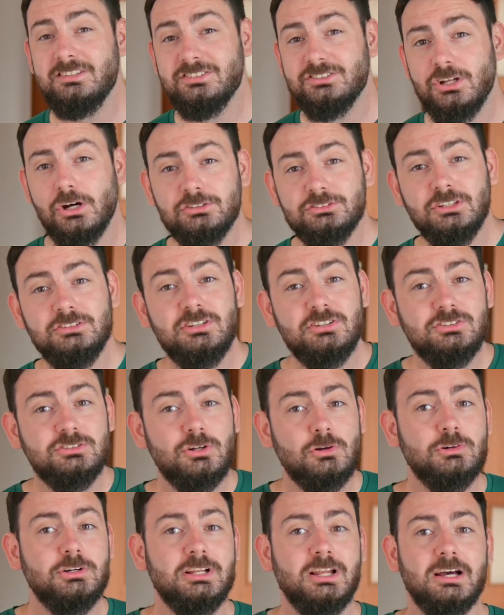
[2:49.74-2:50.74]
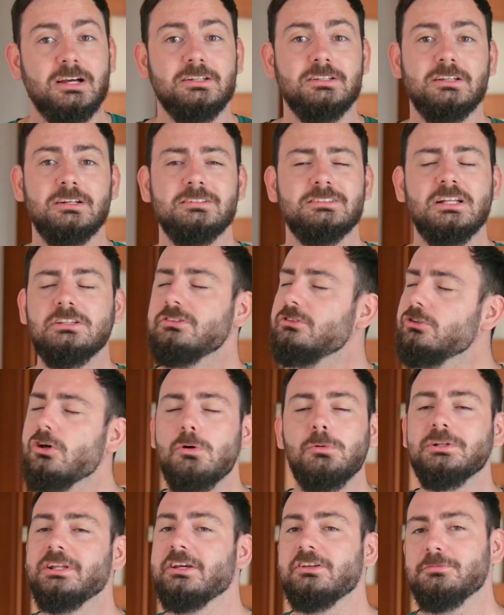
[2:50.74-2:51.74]
and started a storyline that
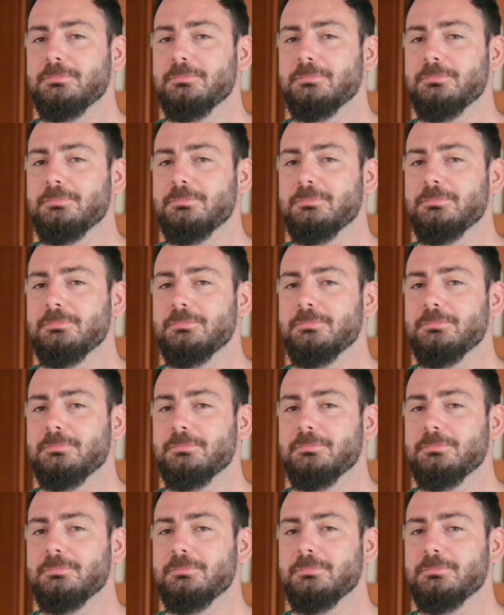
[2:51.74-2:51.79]
no one